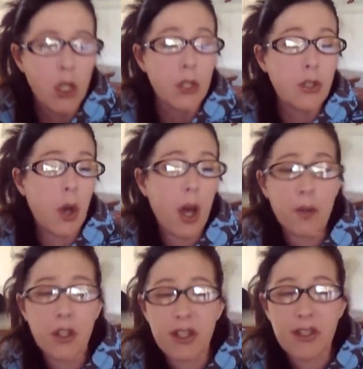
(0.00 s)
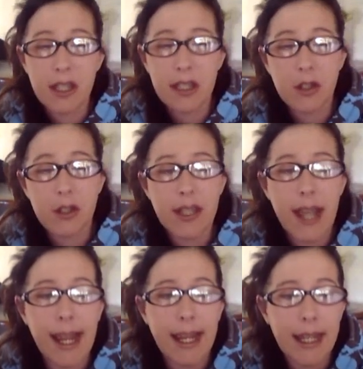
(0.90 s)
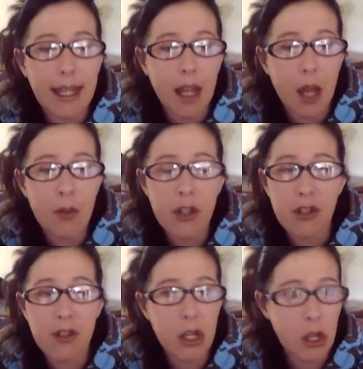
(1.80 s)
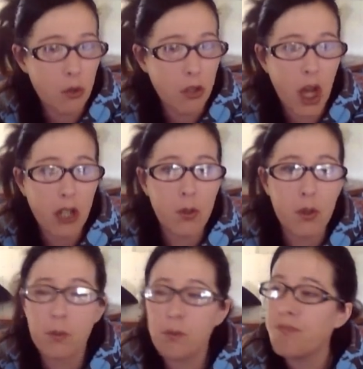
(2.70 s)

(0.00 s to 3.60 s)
So I would just sit near the tank, and I would just, you know, talk to him